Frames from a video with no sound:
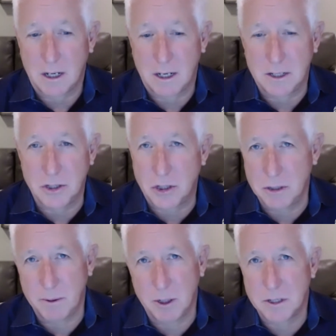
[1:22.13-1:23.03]

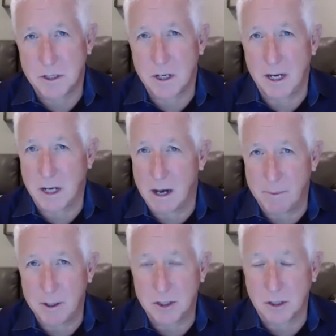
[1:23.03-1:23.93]
consumers and
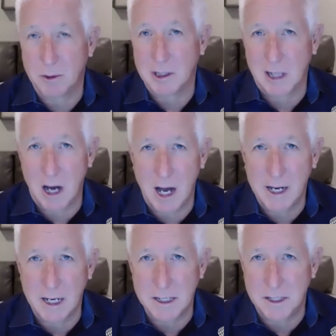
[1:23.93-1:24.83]
companies are relying
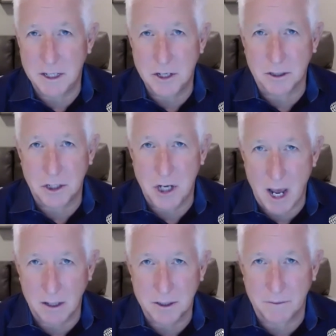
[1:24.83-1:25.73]
on digital
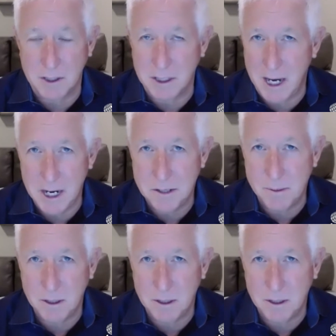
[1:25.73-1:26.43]
channels of engagement.